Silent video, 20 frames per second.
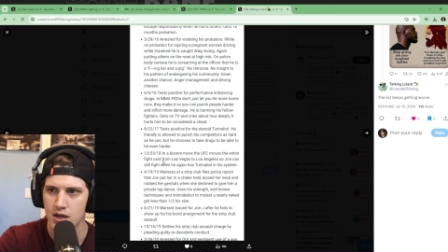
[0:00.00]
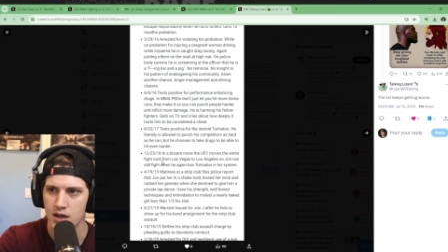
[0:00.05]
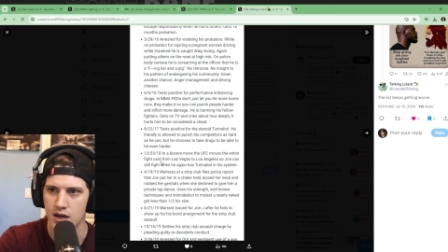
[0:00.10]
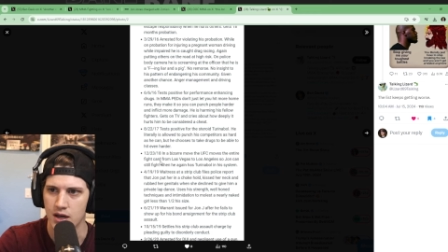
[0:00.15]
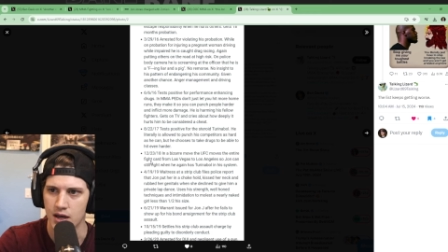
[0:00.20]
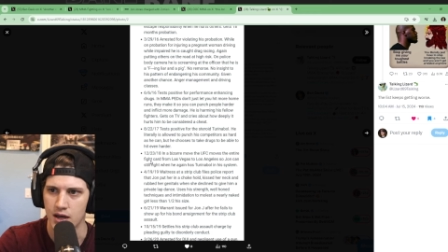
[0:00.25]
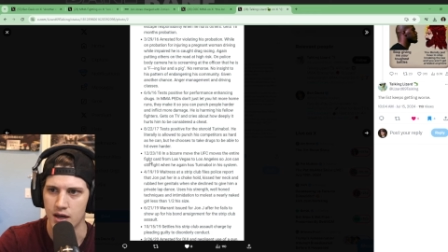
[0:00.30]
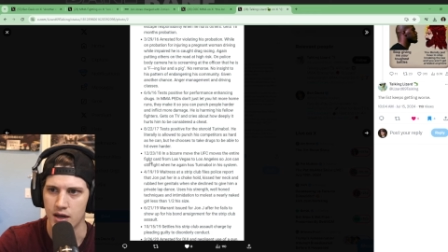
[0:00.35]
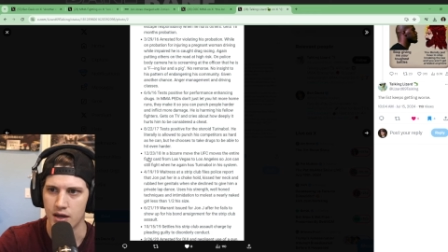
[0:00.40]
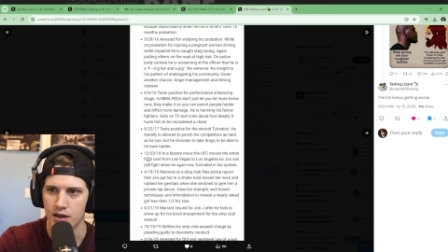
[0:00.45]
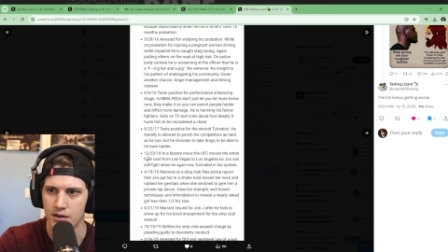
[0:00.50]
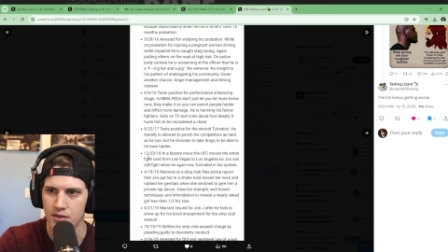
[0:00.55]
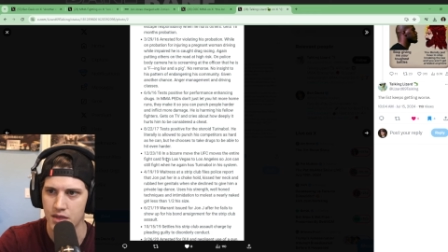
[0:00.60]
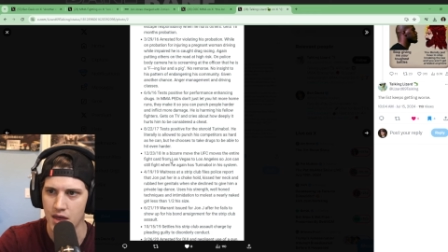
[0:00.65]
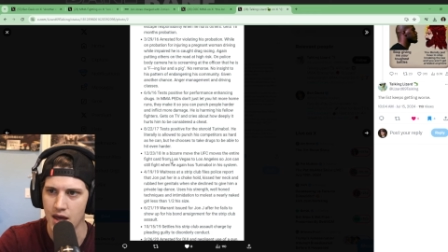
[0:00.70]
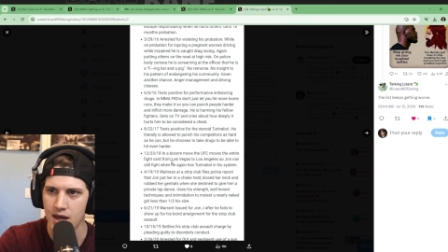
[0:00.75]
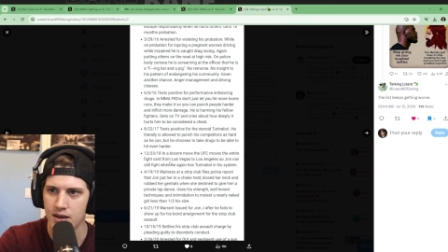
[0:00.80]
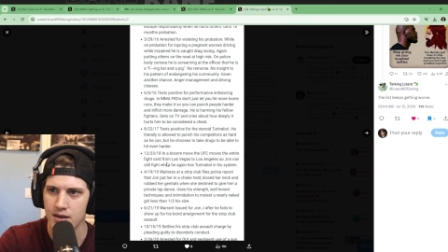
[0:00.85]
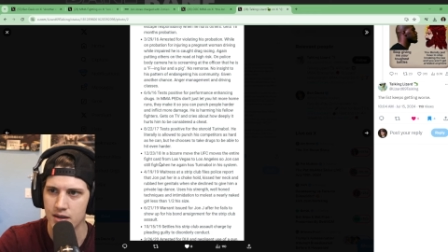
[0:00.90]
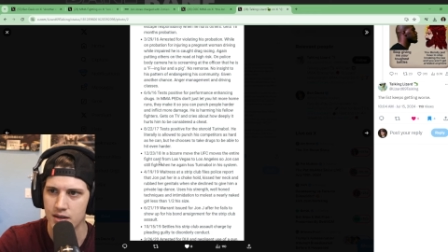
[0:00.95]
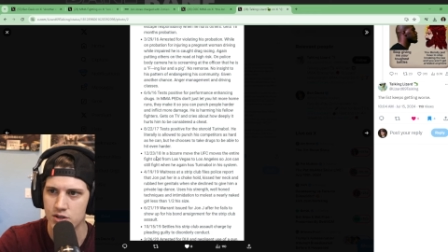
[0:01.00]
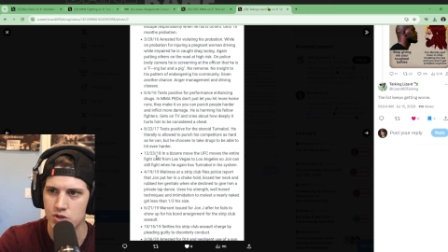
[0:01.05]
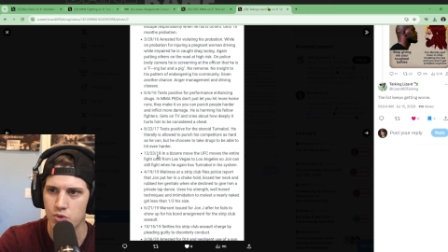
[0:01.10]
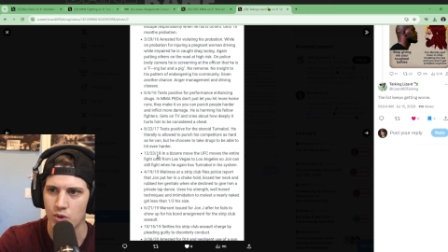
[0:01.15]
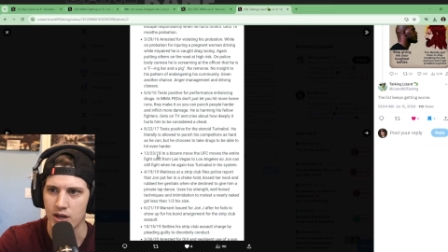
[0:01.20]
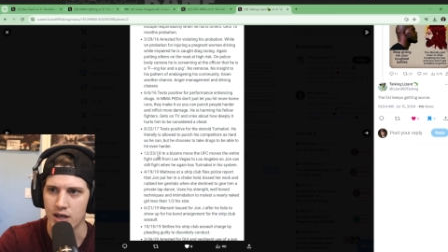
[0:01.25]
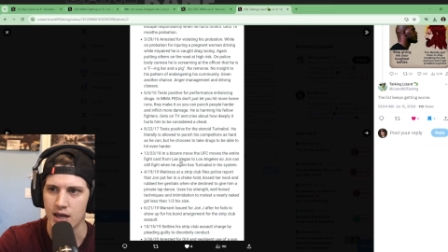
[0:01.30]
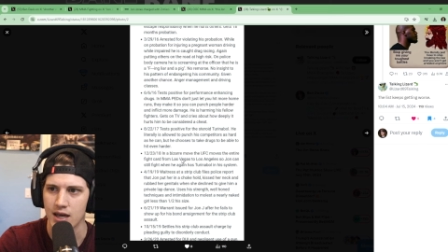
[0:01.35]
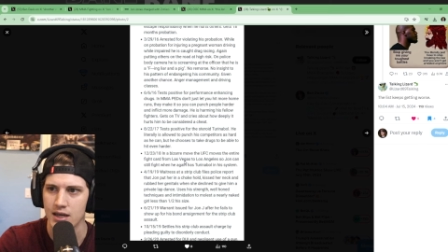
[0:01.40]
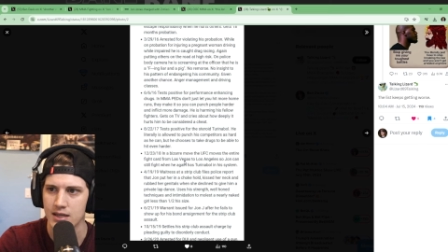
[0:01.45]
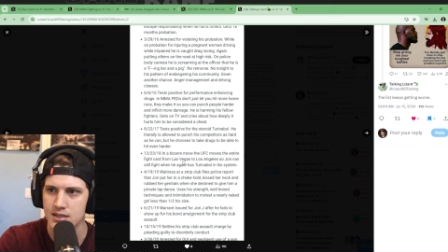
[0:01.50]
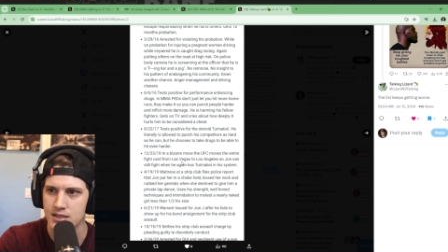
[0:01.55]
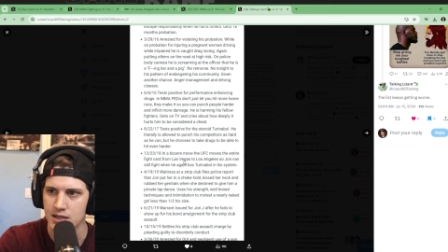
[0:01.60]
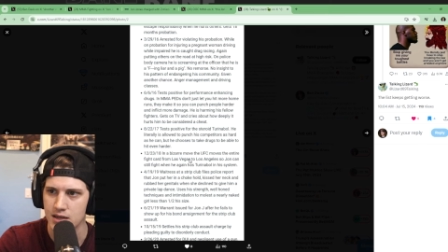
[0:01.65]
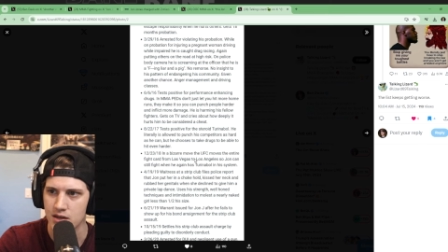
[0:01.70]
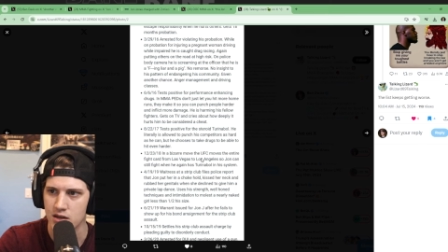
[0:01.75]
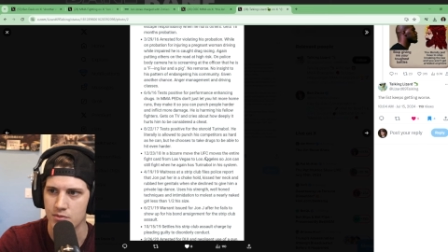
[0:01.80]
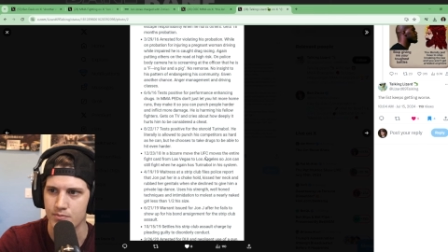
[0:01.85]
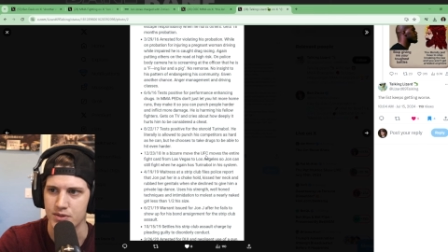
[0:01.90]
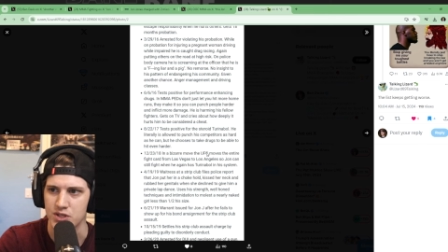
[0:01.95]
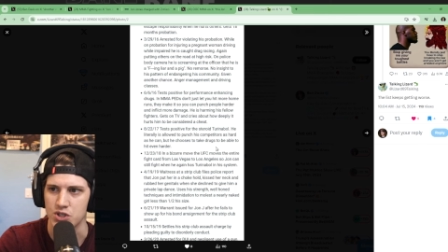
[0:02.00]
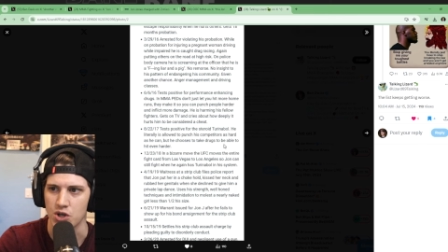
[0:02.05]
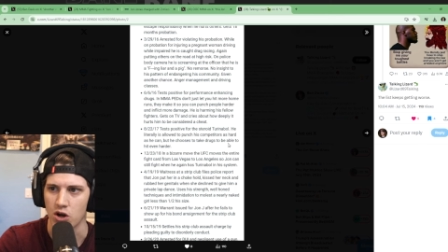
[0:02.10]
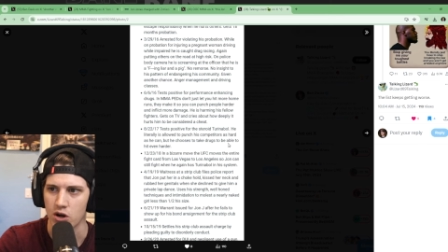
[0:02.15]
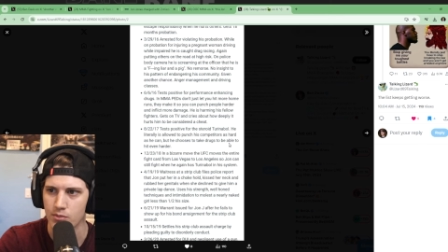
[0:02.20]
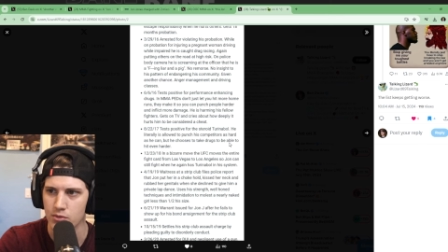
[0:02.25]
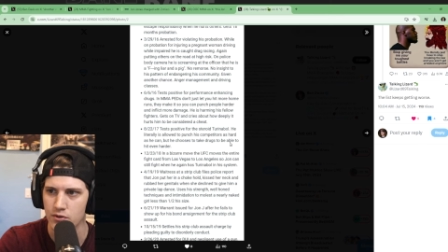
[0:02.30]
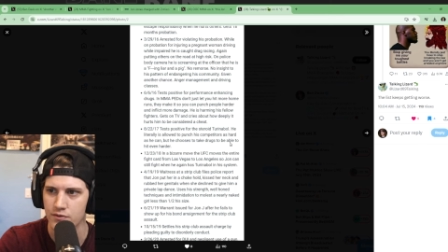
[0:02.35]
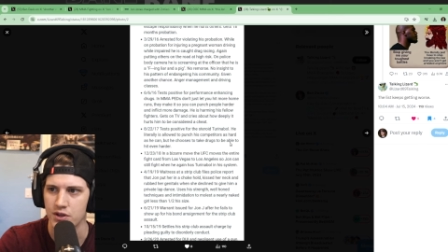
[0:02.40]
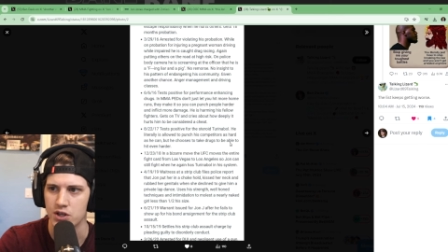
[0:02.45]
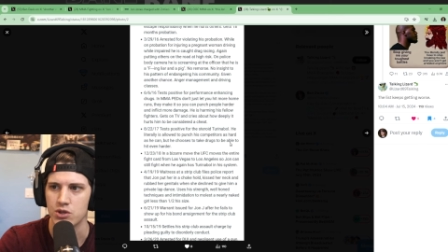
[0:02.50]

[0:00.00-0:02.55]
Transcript: Then in 2018, in a bizarre move,